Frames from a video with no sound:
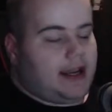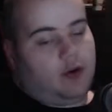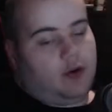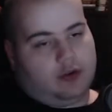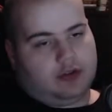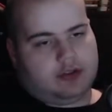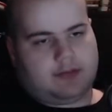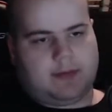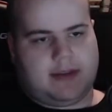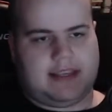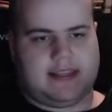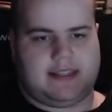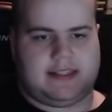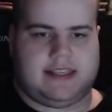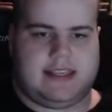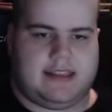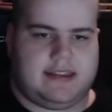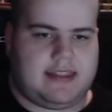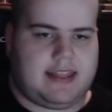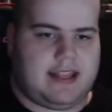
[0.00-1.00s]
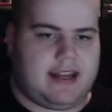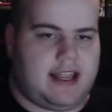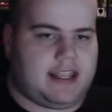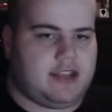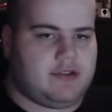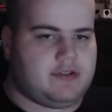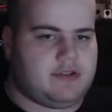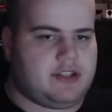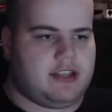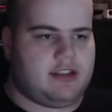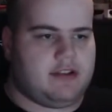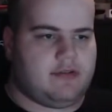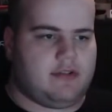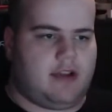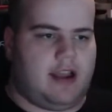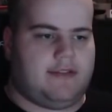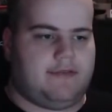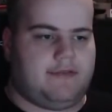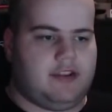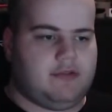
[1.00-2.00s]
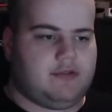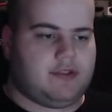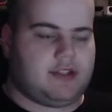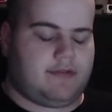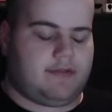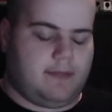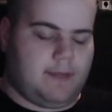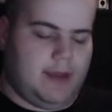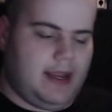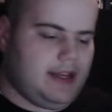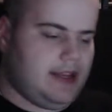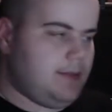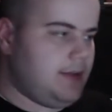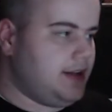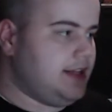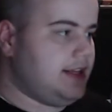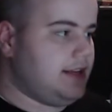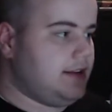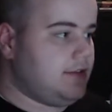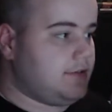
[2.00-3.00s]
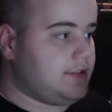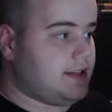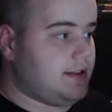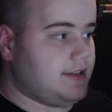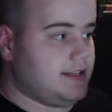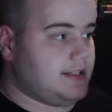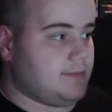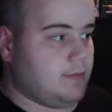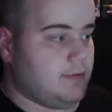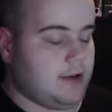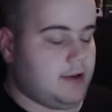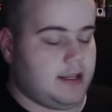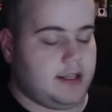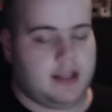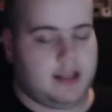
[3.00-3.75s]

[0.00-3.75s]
old PC that I've used for many years at this point.